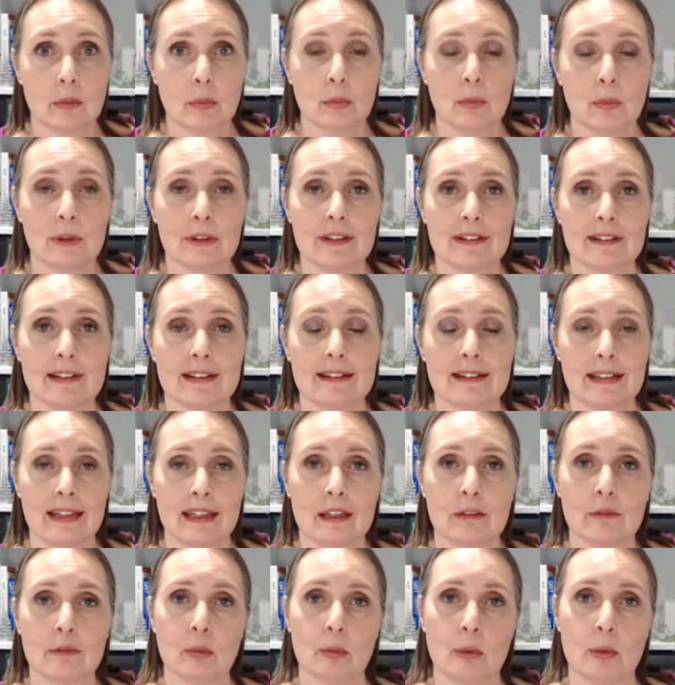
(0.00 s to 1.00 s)
what does it
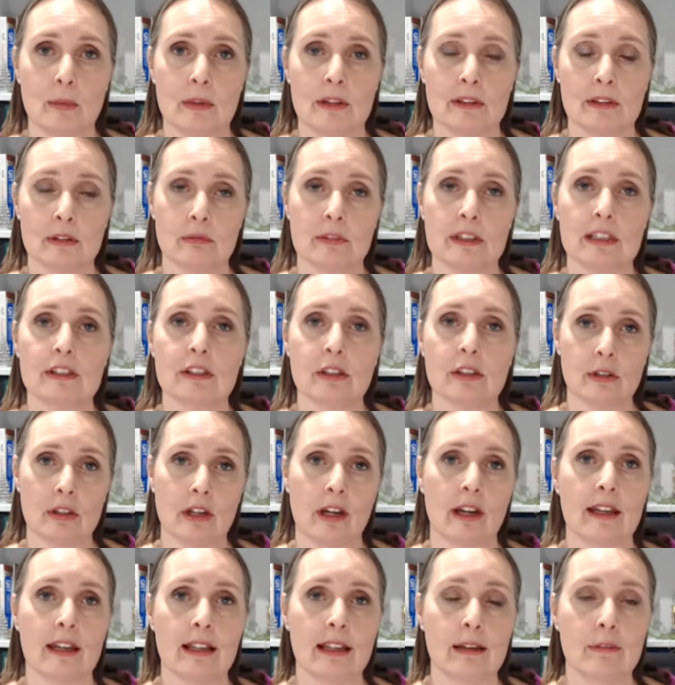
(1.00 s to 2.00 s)
take for women to reach those
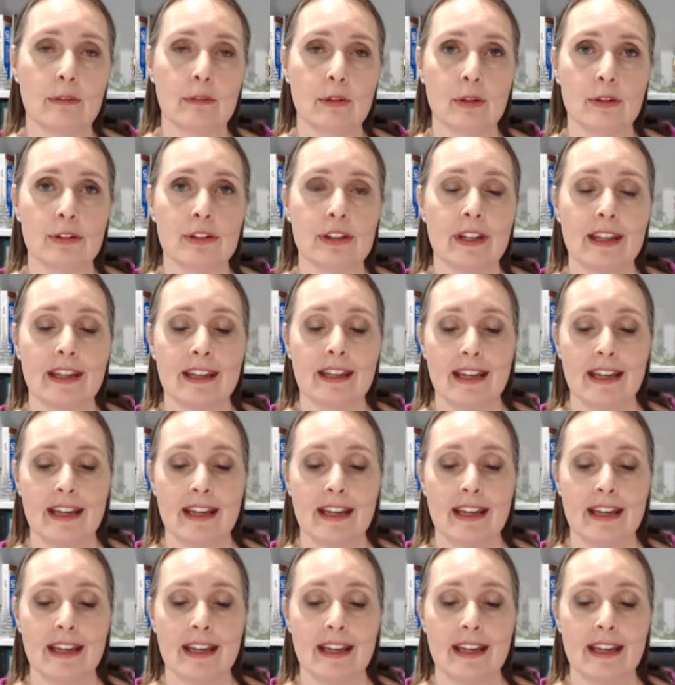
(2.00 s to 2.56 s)
higher levels,